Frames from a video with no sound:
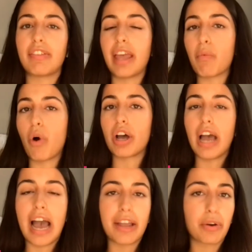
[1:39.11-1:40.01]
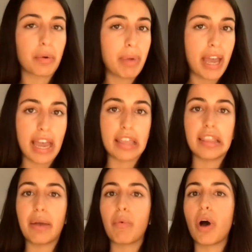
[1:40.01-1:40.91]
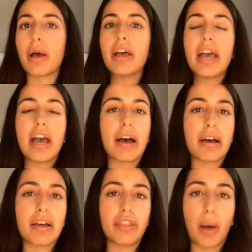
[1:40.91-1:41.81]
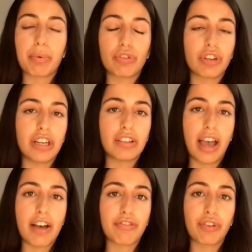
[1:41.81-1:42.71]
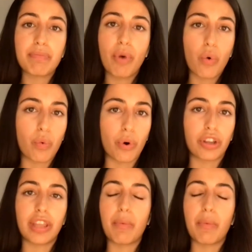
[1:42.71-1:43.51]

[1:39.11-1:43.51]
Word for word: They want higher pay. They want the opportunity to have remote work.